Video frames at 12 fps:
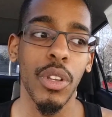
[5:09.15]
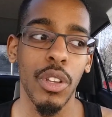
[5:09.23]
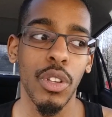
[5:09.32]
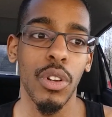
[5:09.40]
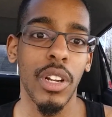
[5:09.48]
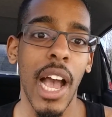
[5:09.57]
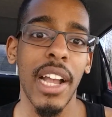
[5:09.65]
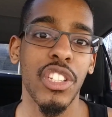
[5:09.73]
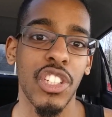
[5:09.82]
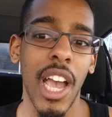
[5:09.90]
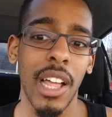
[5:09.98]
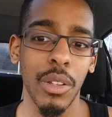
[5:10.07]
You're not
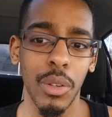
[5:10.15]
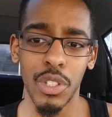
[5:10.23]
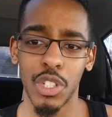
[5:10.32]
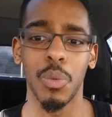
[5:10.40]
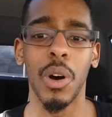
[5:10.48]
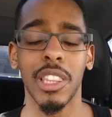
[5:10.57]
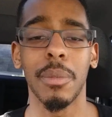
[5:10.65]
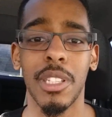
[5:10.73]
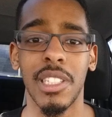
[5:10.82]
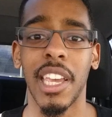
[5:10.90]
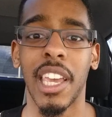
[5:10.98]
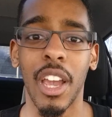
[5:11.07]
shallow. You just want them
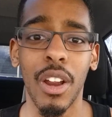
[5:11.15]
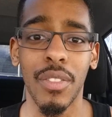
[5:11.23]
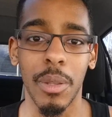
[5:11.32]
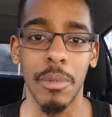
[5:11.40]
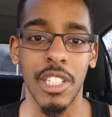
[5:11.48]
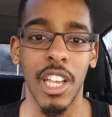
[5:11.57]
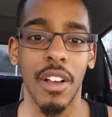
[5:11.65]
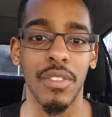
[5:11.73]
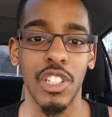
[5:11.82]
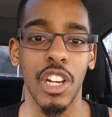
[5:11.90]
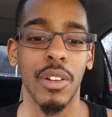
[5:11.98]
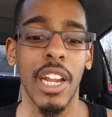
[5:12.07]
to take care of
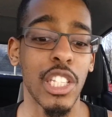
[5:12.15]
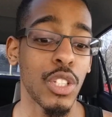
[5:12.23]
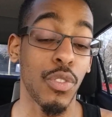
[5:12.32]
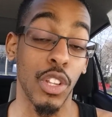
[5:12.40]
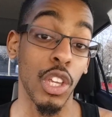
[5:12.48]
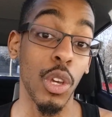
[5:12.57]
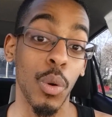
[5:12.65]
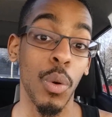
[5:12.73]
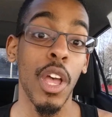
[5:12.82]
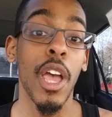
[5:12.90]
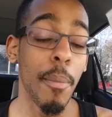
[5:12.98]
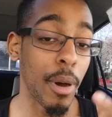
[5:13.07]
themselves, you know, not just for you,
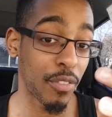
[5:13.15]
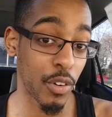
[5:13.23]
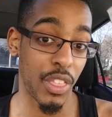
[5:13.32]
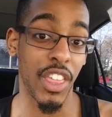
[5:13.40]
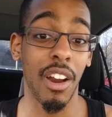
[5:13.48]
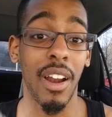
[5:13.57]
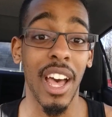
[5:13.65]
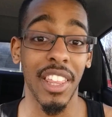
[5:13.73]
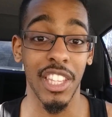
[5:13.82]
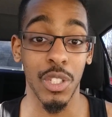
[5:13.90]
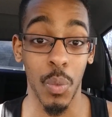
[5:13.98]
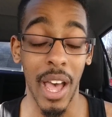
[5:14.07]
but for their
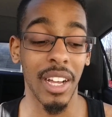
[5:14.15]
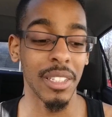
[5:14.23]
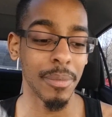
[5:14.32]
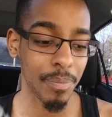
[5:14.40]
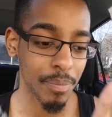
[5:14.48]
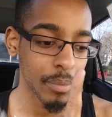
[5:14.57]
health as well.